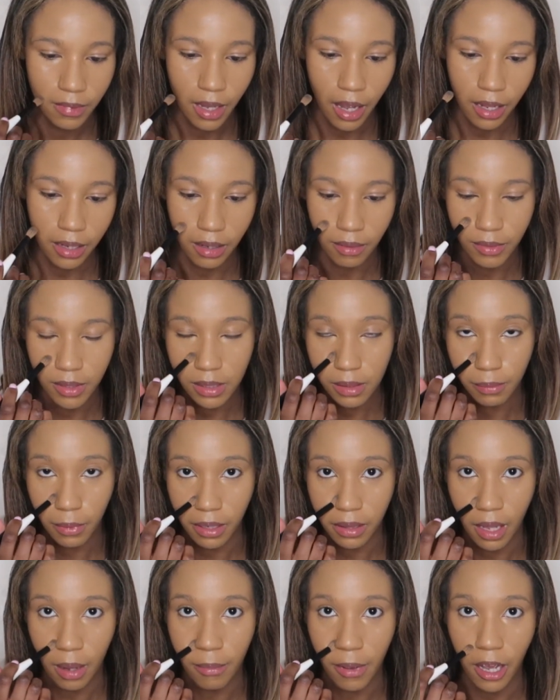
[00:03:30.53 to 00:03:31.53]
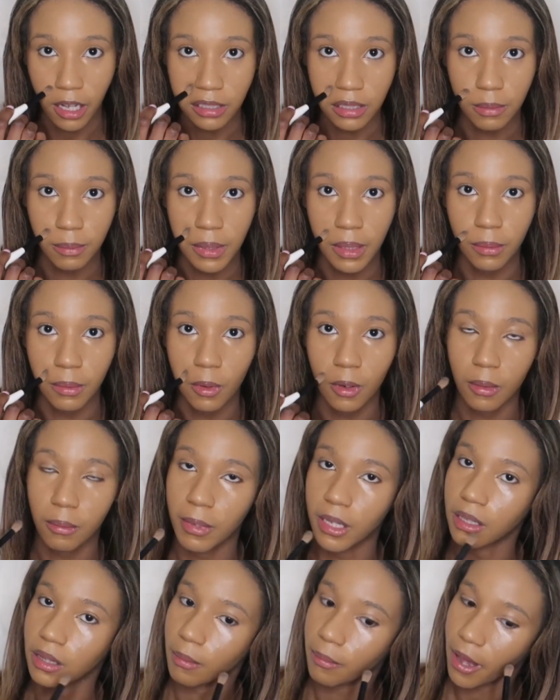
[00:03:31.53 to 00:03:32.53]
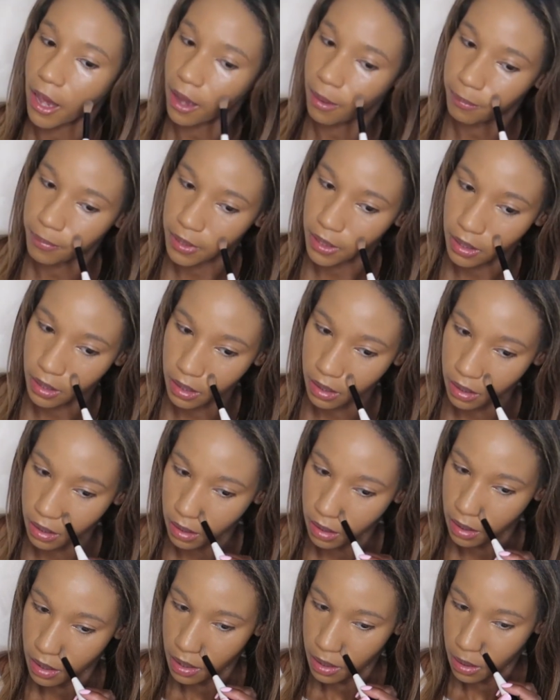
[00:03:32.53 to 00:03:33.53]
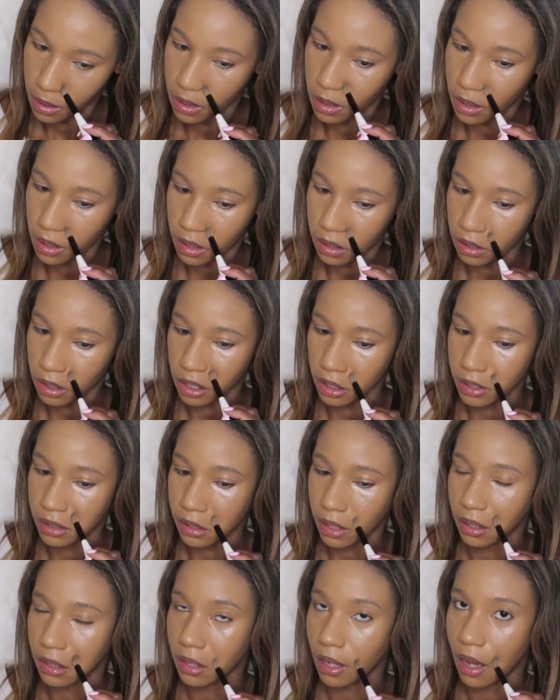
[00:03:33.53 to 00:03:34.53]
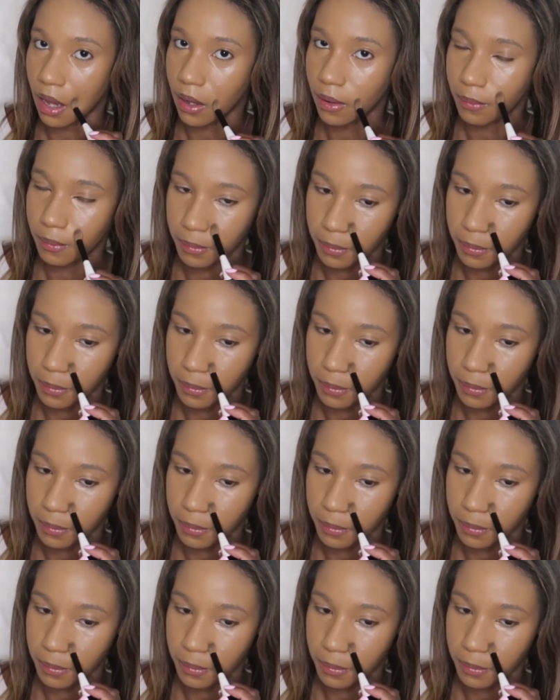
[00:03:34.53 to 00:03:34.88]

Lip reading: I love to spread that back to people and make them happy and things like that.